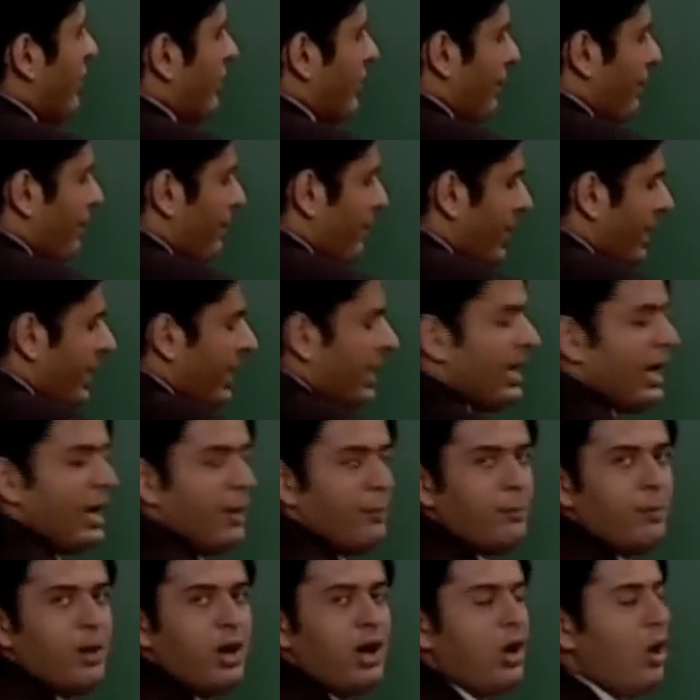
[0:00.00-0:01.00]
the bigger
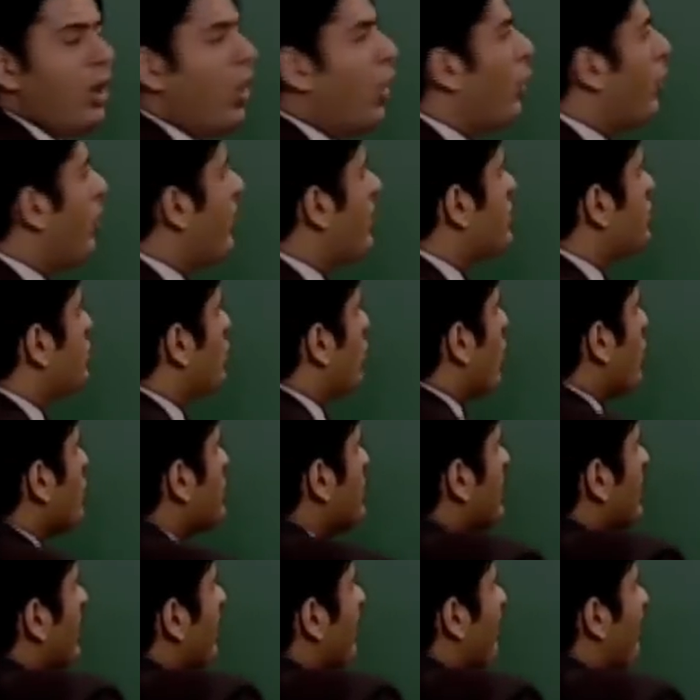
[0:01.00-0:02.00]
number always goes
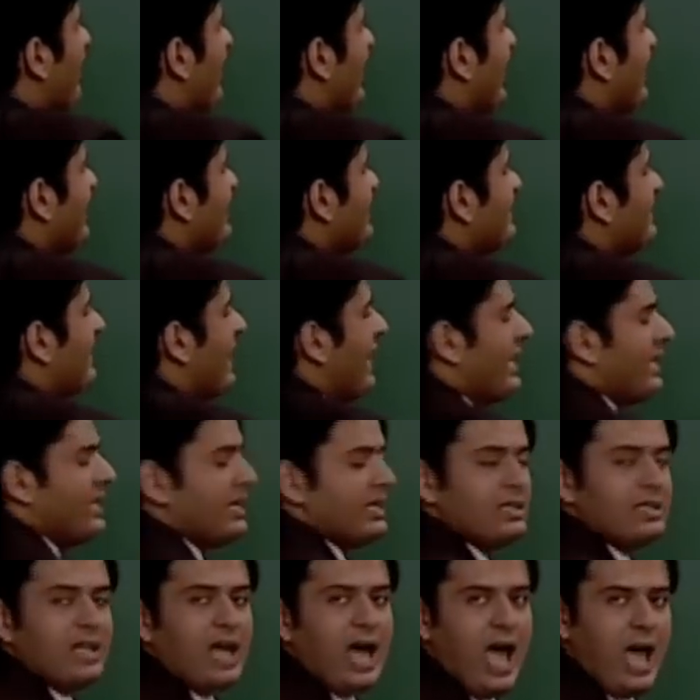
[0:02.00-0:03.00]
in the biggest
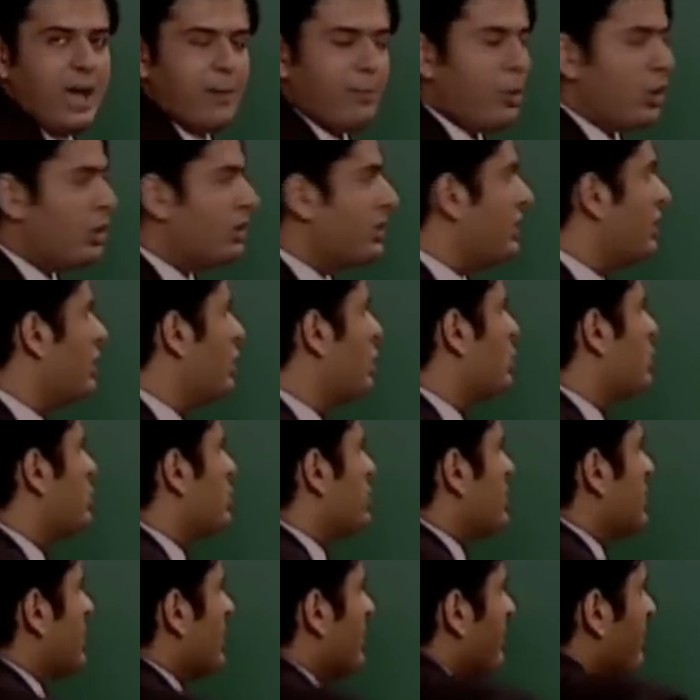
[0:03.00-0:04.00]
side, the
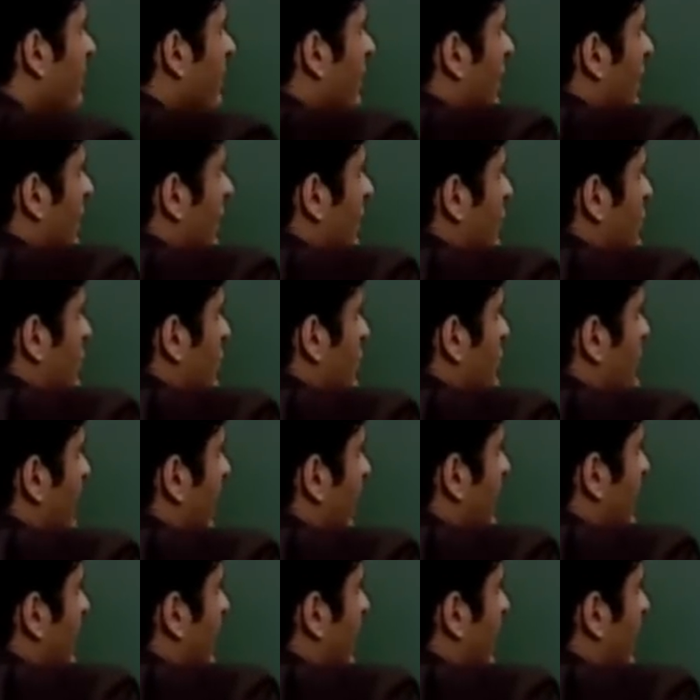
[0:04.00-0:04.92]
hypotenuse. So side